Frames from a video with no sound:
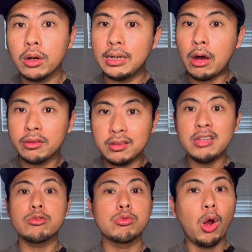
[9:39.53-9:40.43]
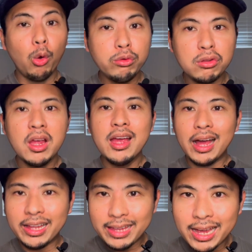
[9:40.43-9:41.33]
Now this rose,
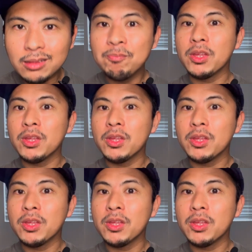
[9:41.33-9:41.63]
again,